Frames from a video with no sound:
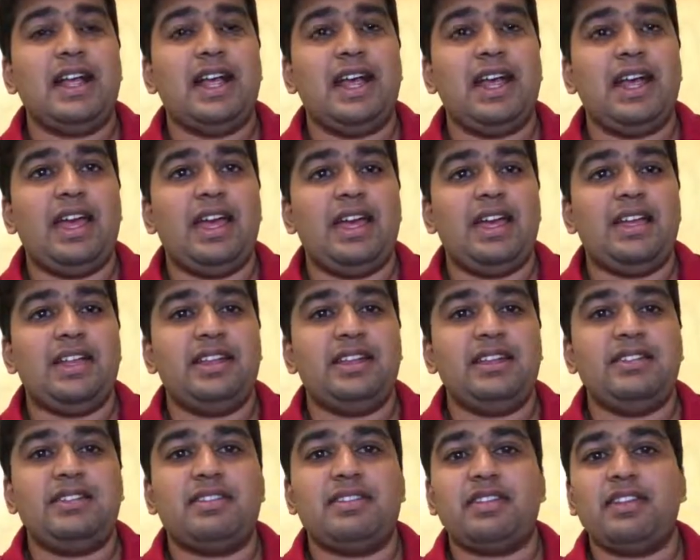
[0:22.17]

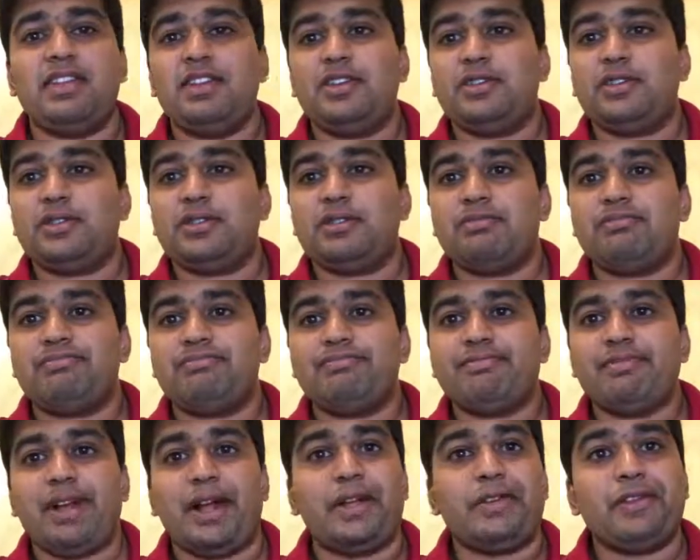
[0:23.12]
And
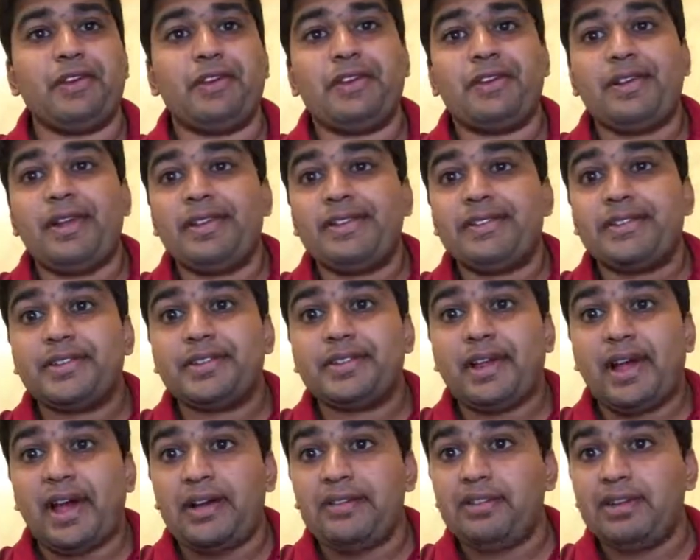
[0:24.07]
I thought, let's
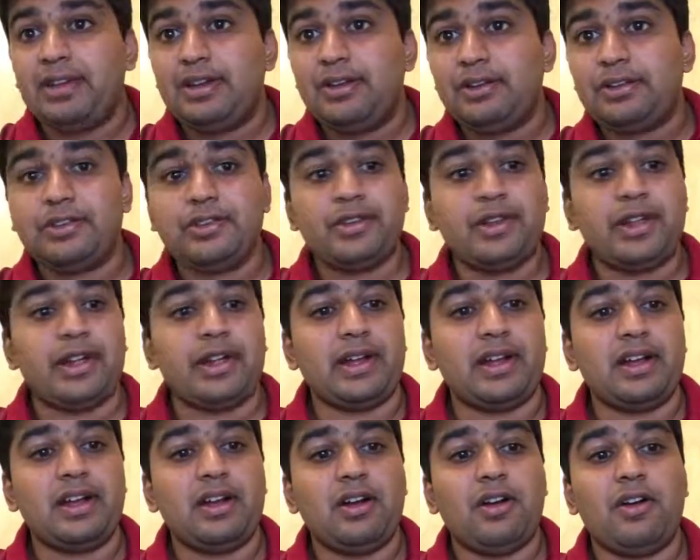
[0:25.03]
have a look today
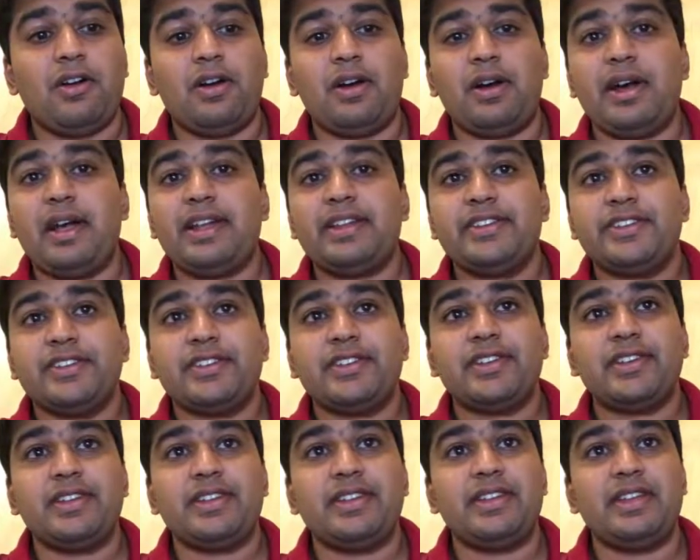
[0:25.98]
at
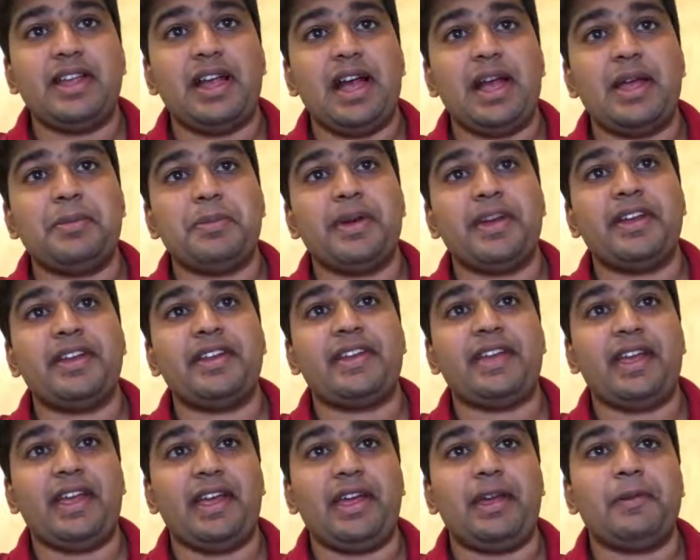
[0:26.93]
the
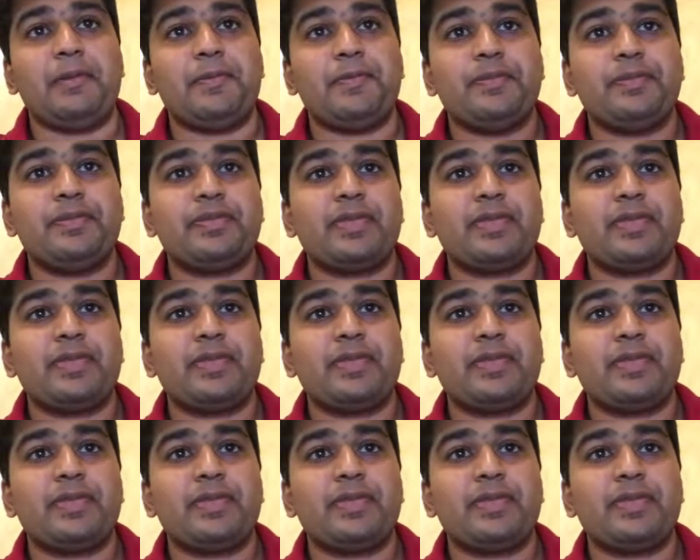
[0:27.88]
iPad Air.